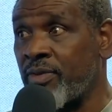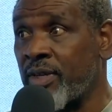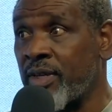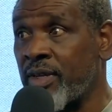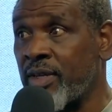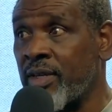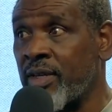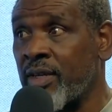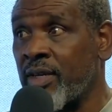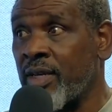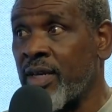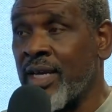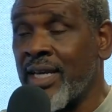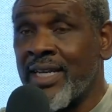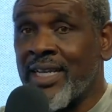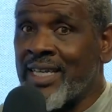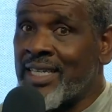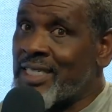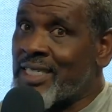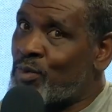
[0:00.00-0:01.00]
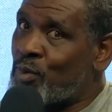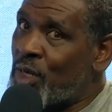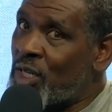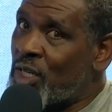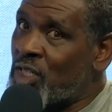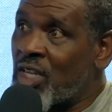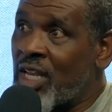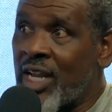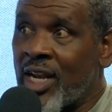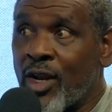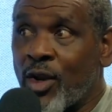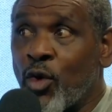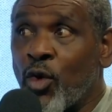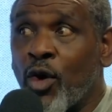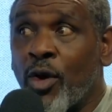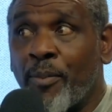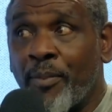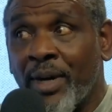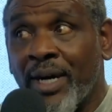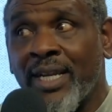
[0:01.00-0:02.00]
Yeah. And then especially at
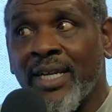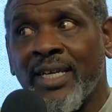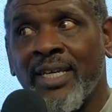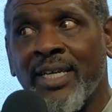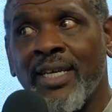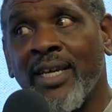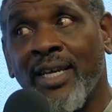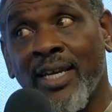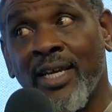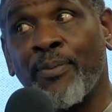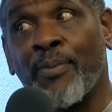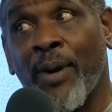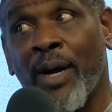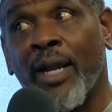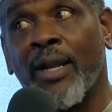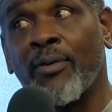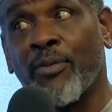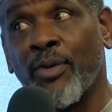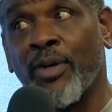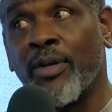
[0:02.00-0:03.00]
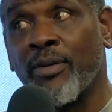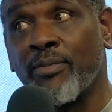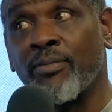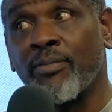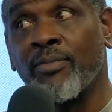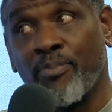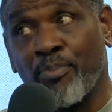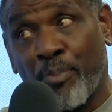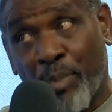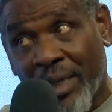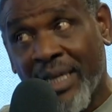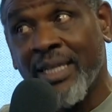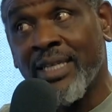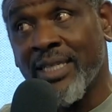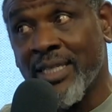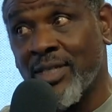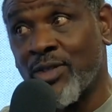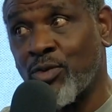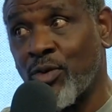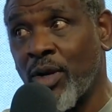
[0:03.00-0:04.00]
lower money, he probably would have yeah. been
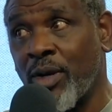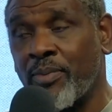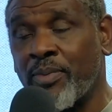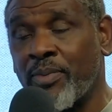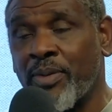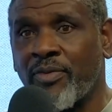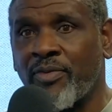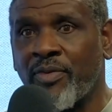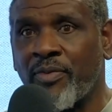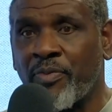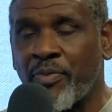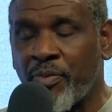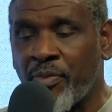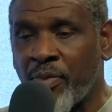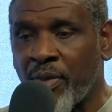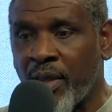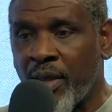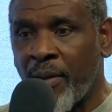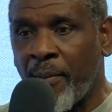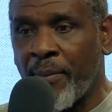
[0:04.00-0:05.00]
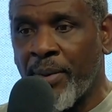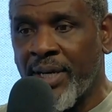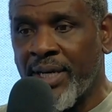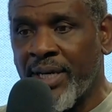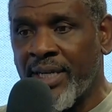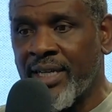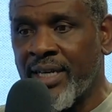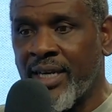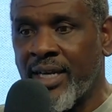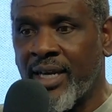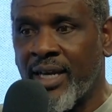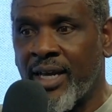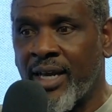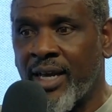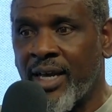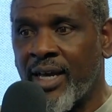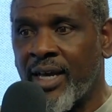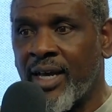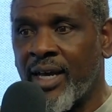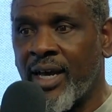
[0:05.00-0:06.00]
disruptive. But
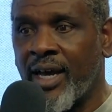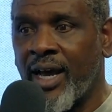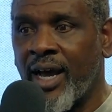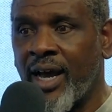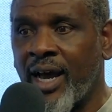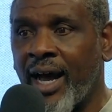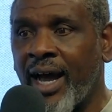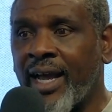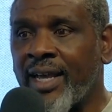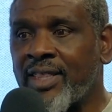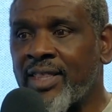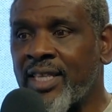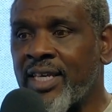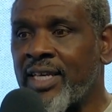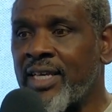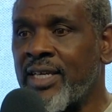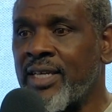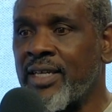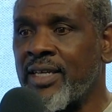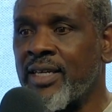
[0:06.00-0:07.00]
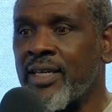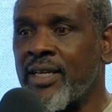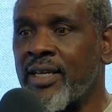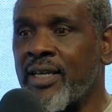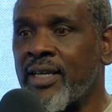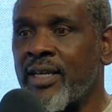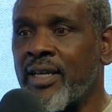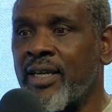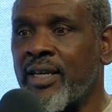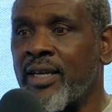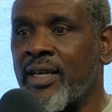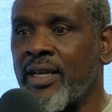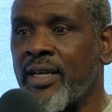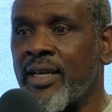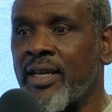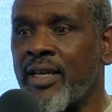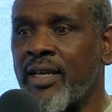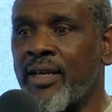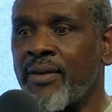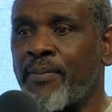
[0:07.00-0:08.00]
I think
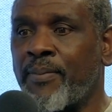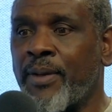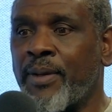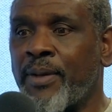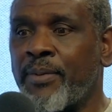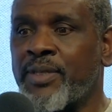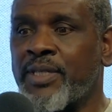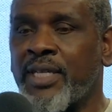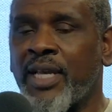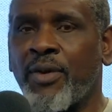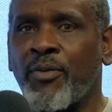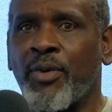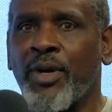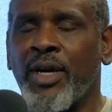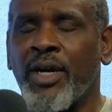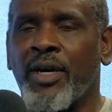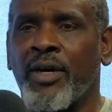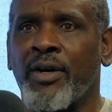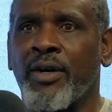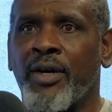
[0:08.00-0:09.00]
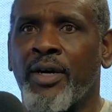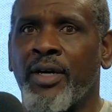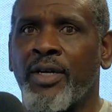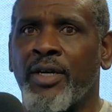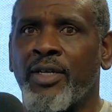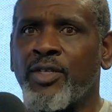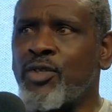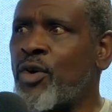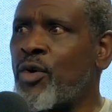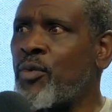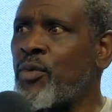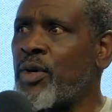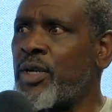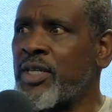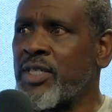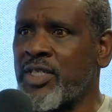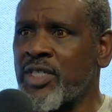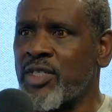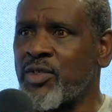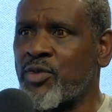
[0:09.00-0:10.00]
people say, well, you don't want to
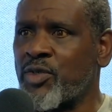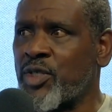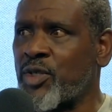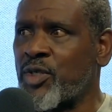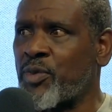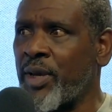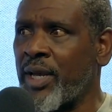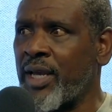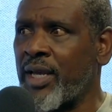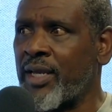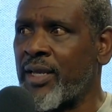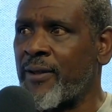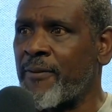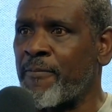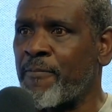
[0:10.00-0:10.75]
disrespect.